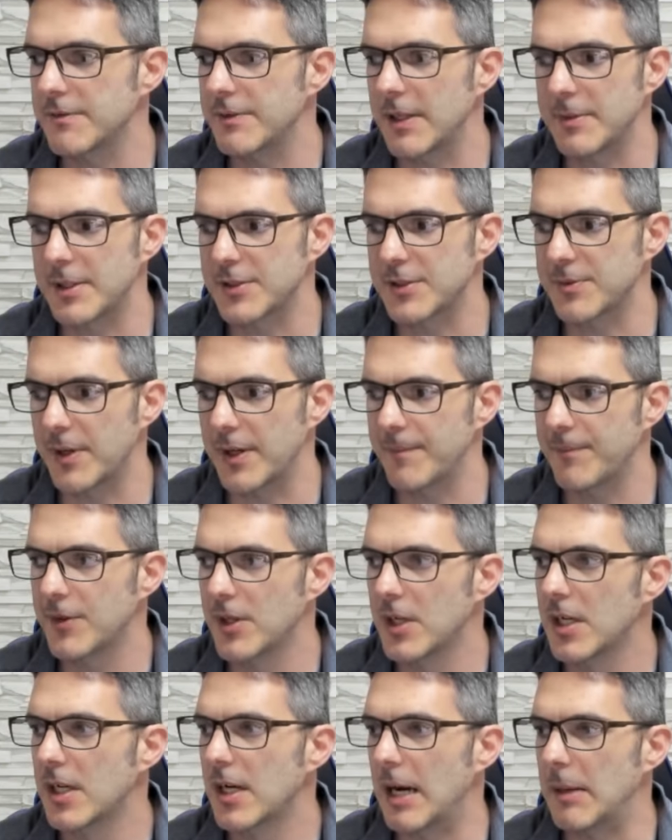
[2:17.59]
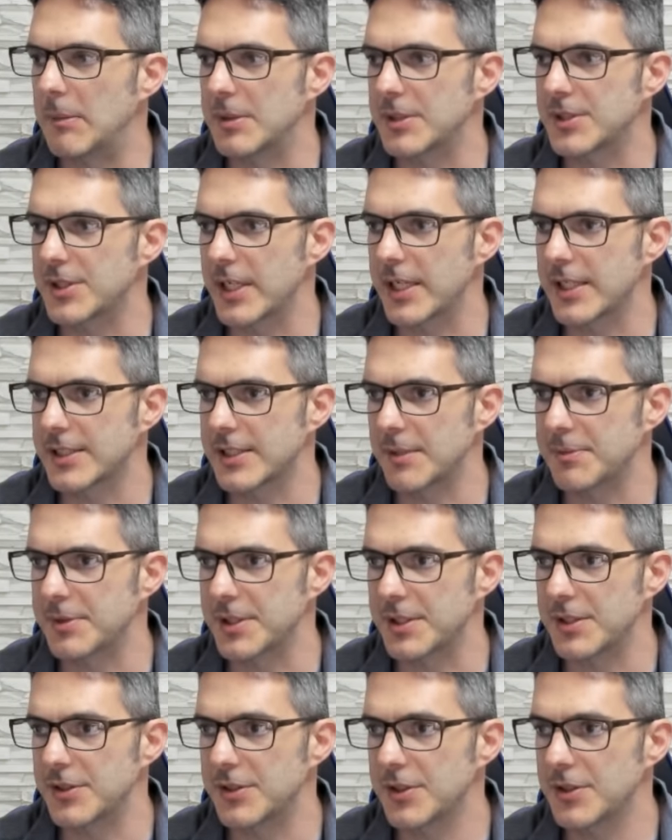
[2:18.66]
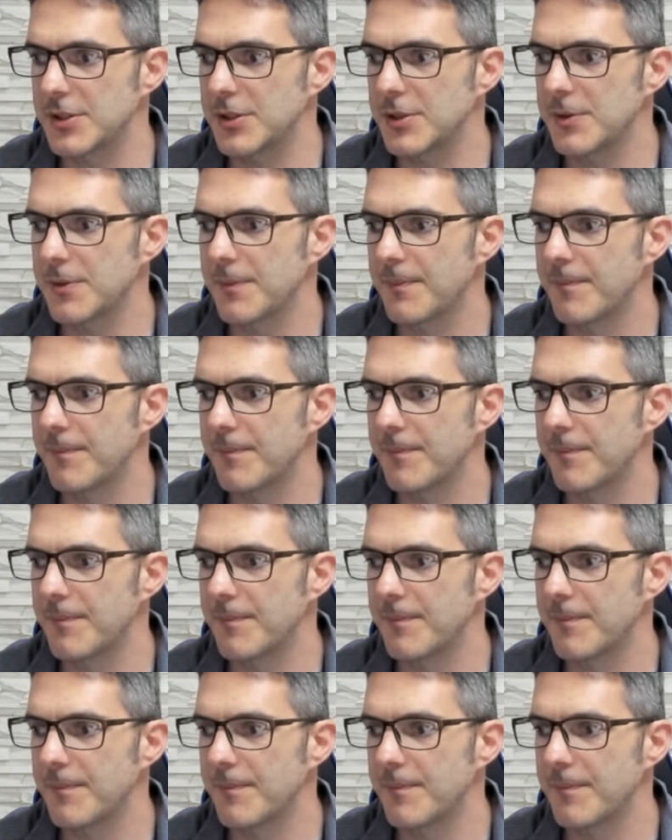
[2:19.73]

Yep, that's fine. I'm going to say accept and continue,